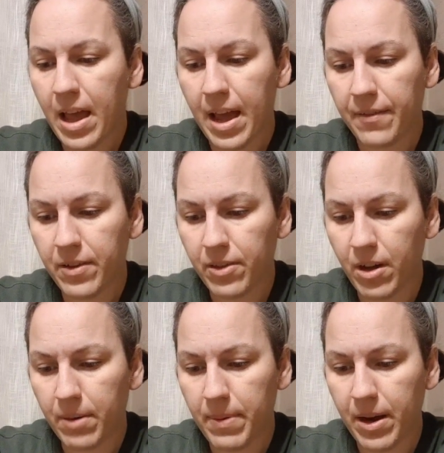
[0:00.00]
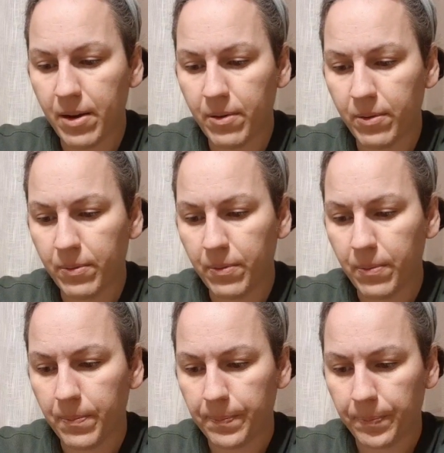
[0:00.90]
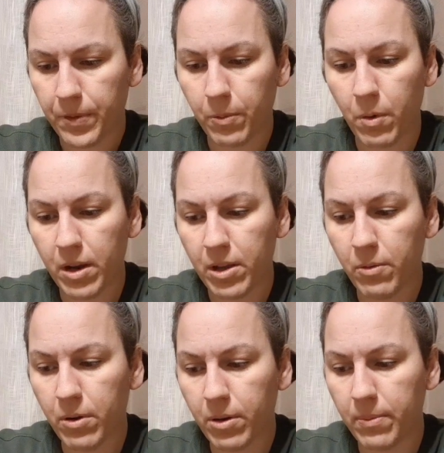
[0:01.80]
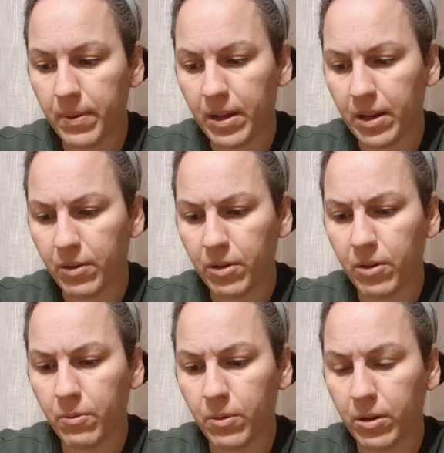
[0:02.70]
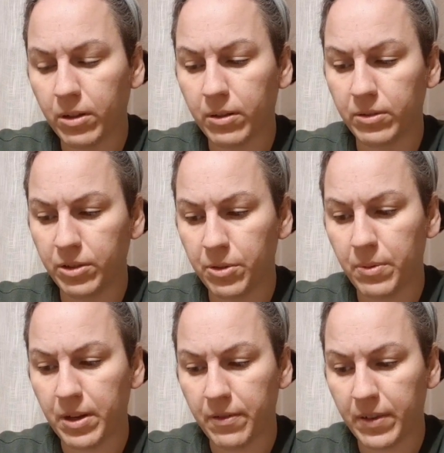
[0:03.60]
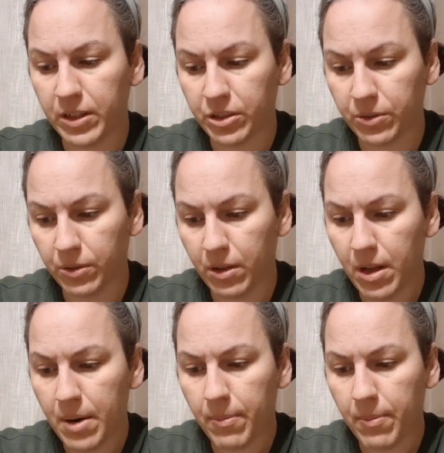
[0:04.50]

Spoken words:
Have you thought about what you will do when you finish school?